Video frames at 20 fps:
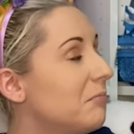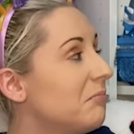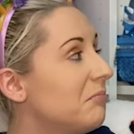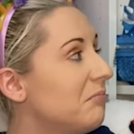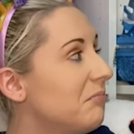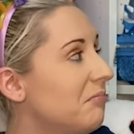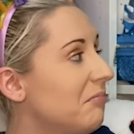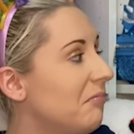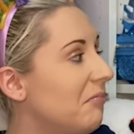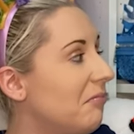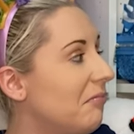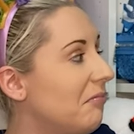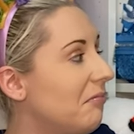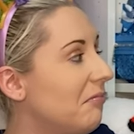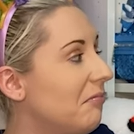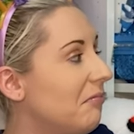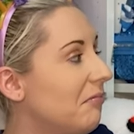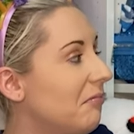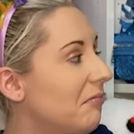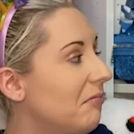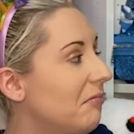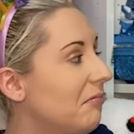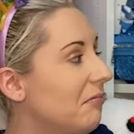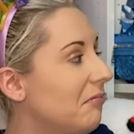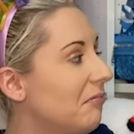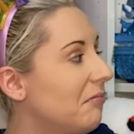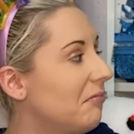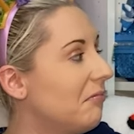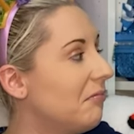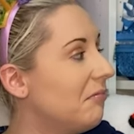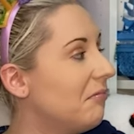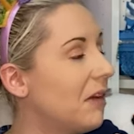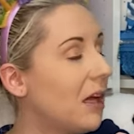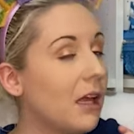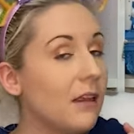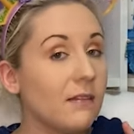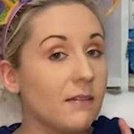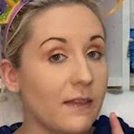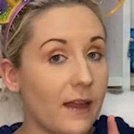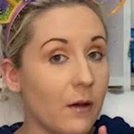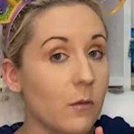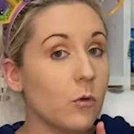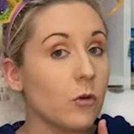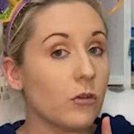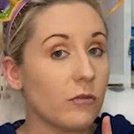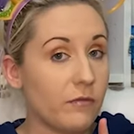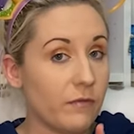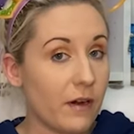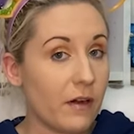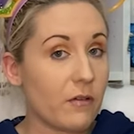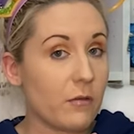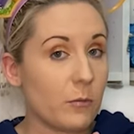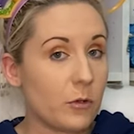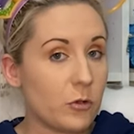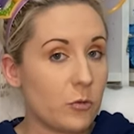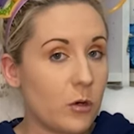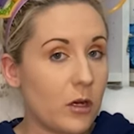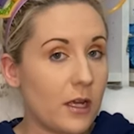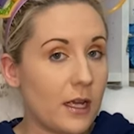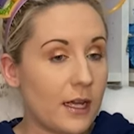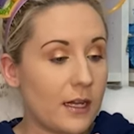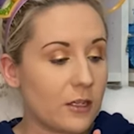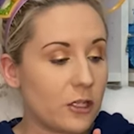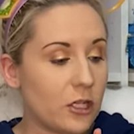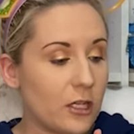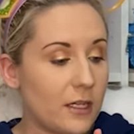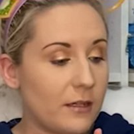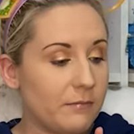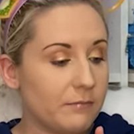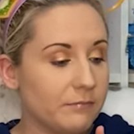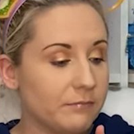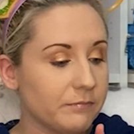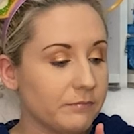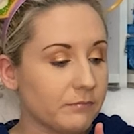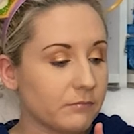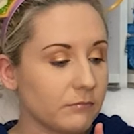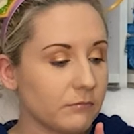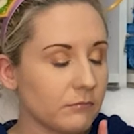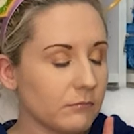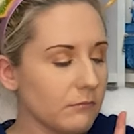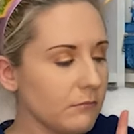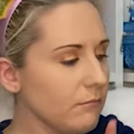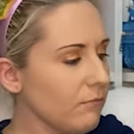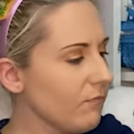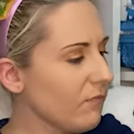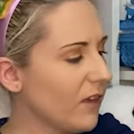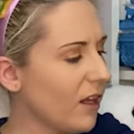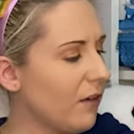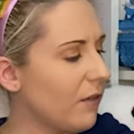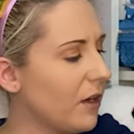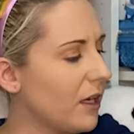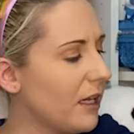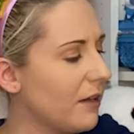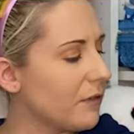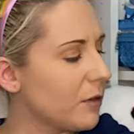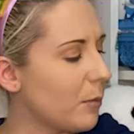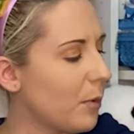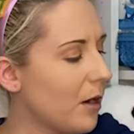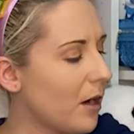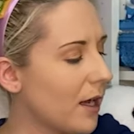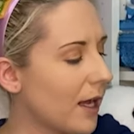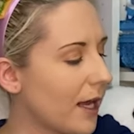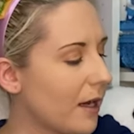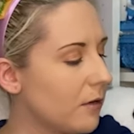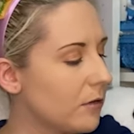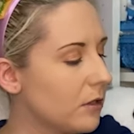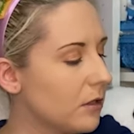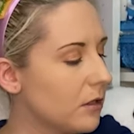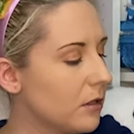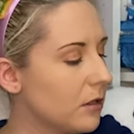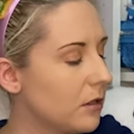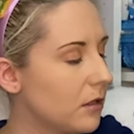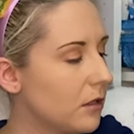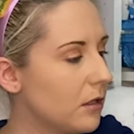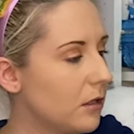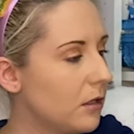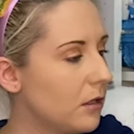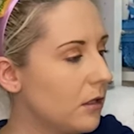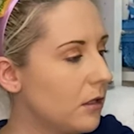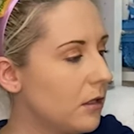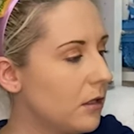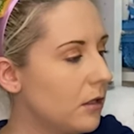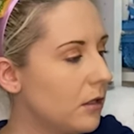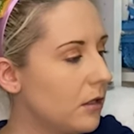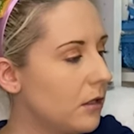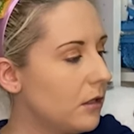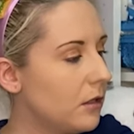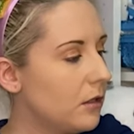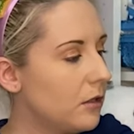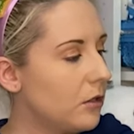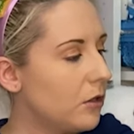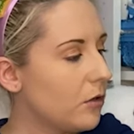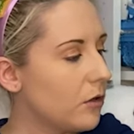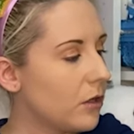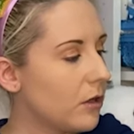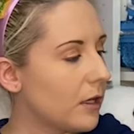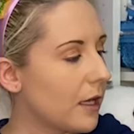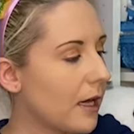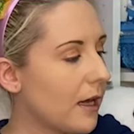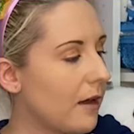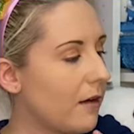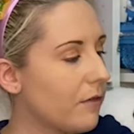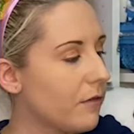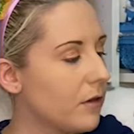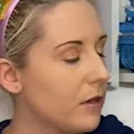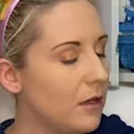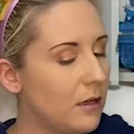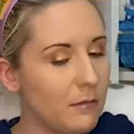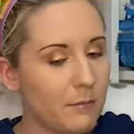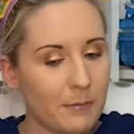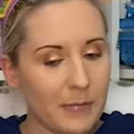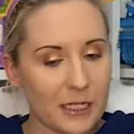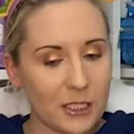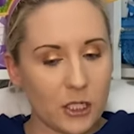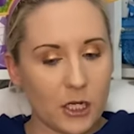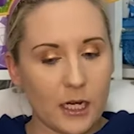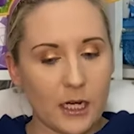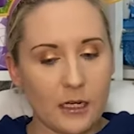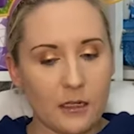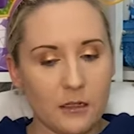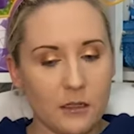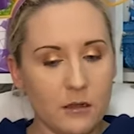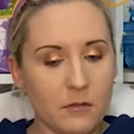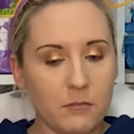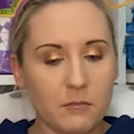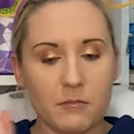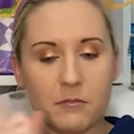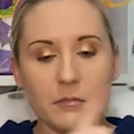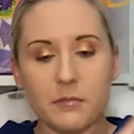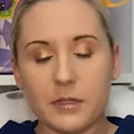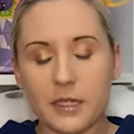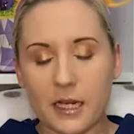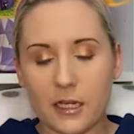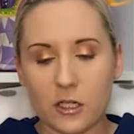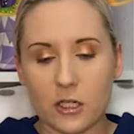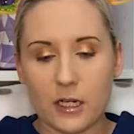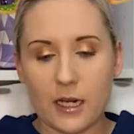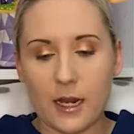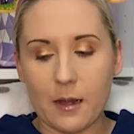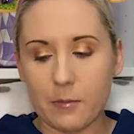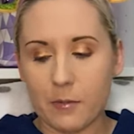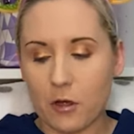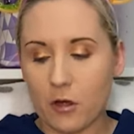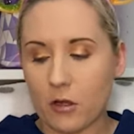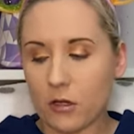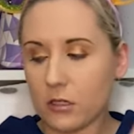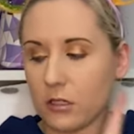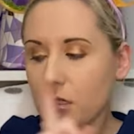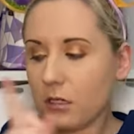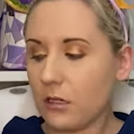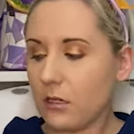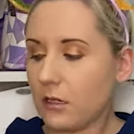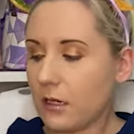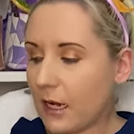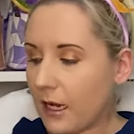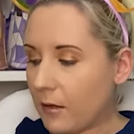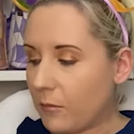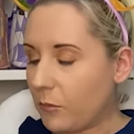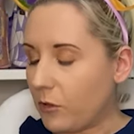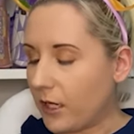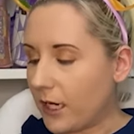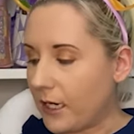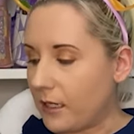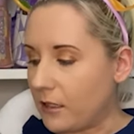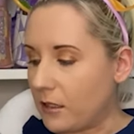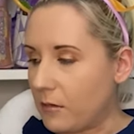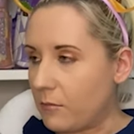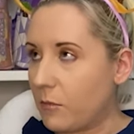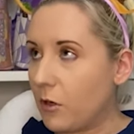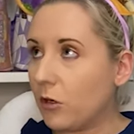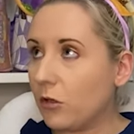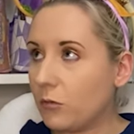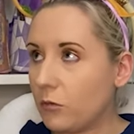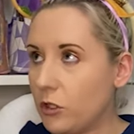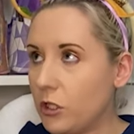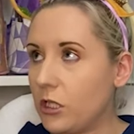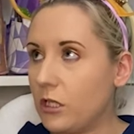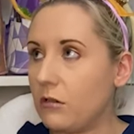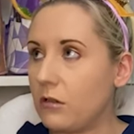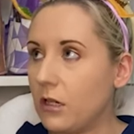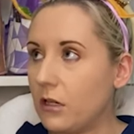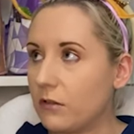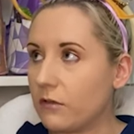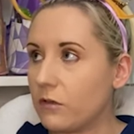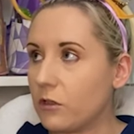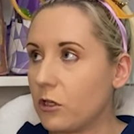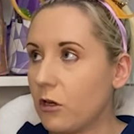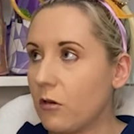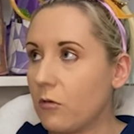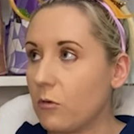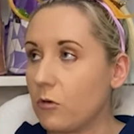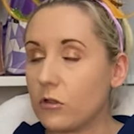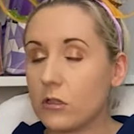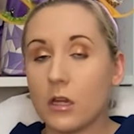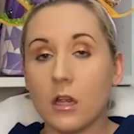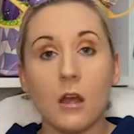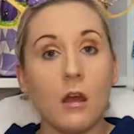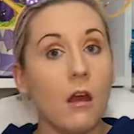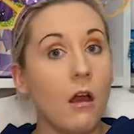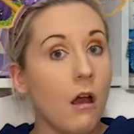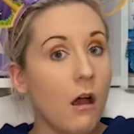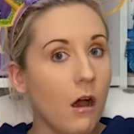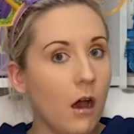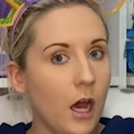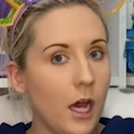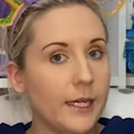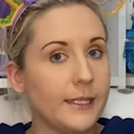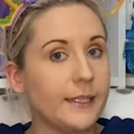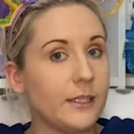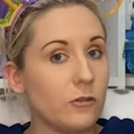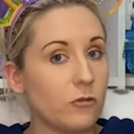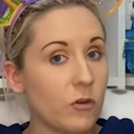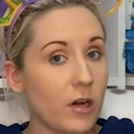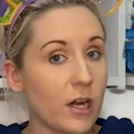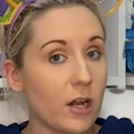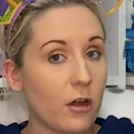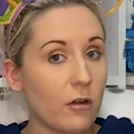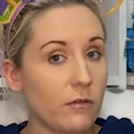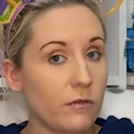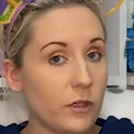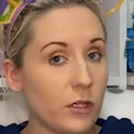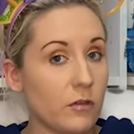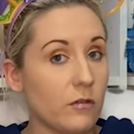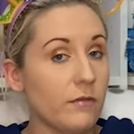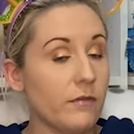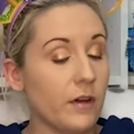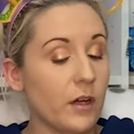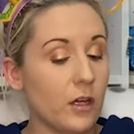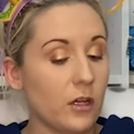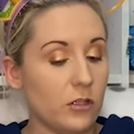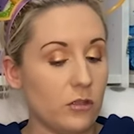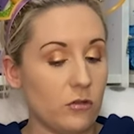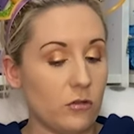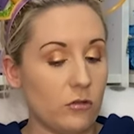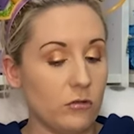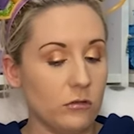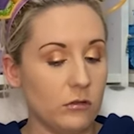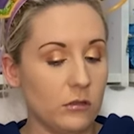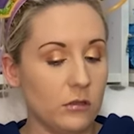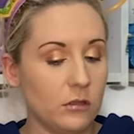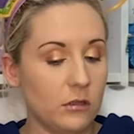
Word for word: Hmm. That one could very much work actually. Have I left a park out? No, I don't think I have. Magic Kingdom, potentially Epcot, Animal Kingdom, Hollywood Studios for Star Wars, and then Draco for Universal.